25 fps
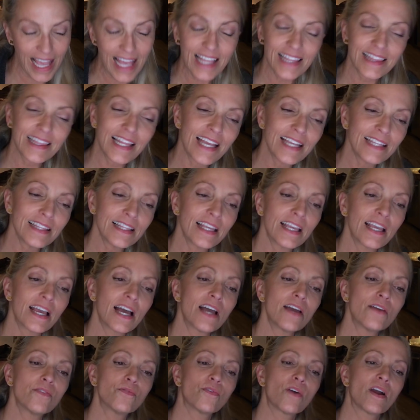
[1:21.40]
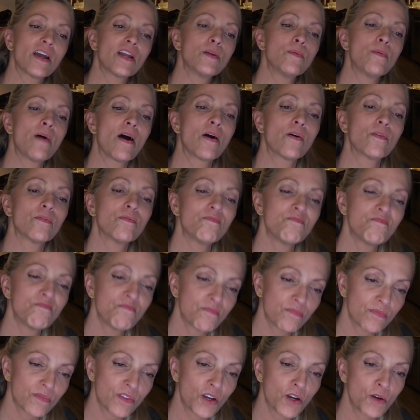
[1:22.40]
Lately, I have read about
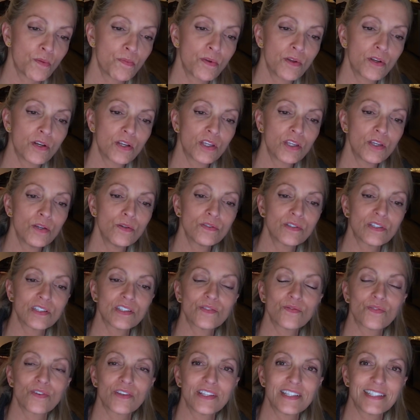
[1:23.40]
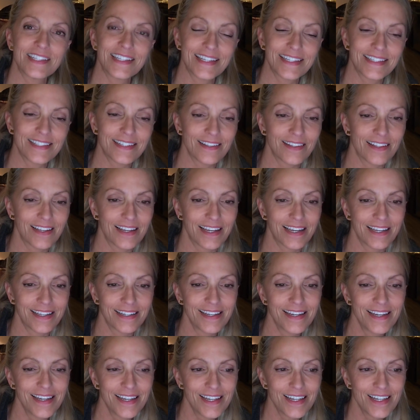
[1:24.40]
therapeutic uses for the dandelion,
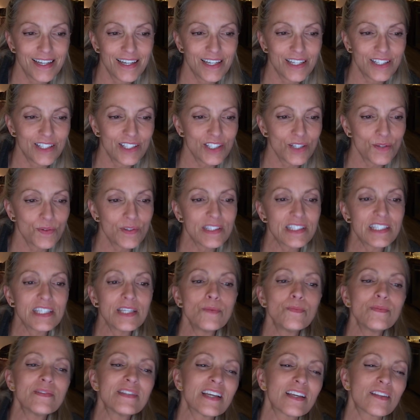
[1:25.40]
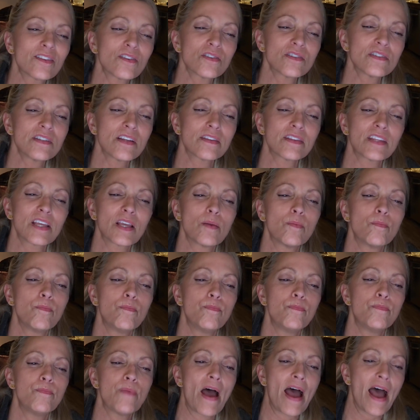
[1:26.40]
and so it seems like there's nothing
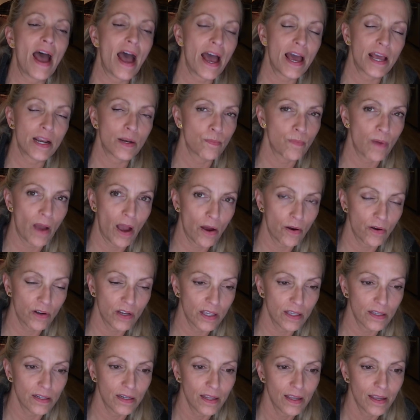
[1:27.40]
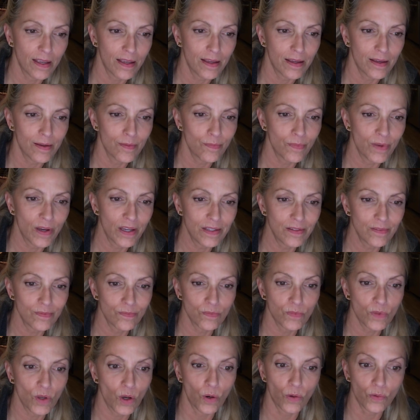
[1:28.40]
bad about it, but
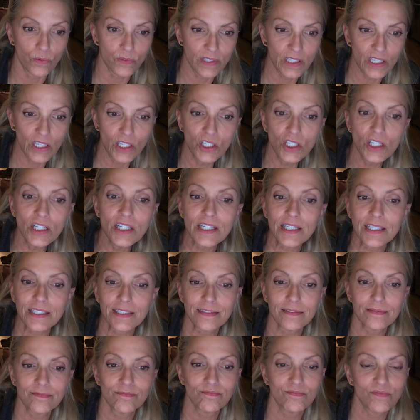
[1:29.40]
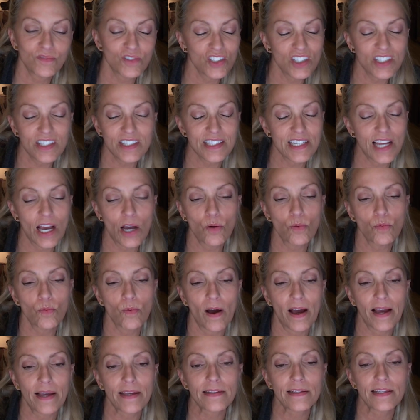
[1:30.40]
only good, just not
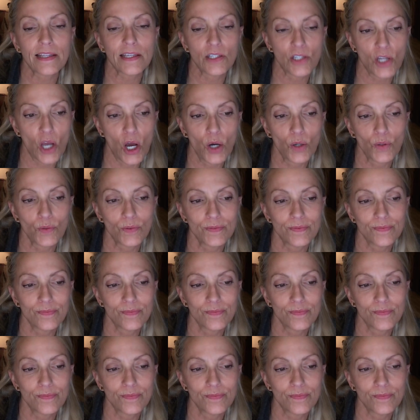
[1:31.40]
widely known.